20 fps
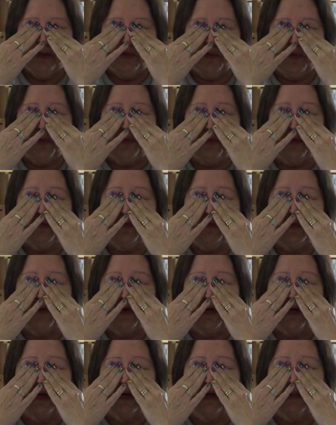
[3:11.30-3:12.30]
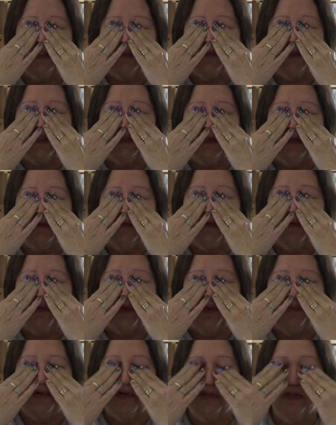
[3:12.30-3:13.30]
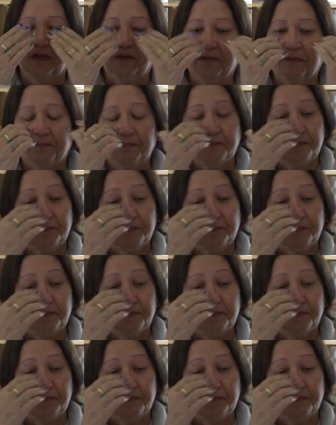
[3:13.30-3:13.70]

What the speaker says: We were very close, myself and my brother.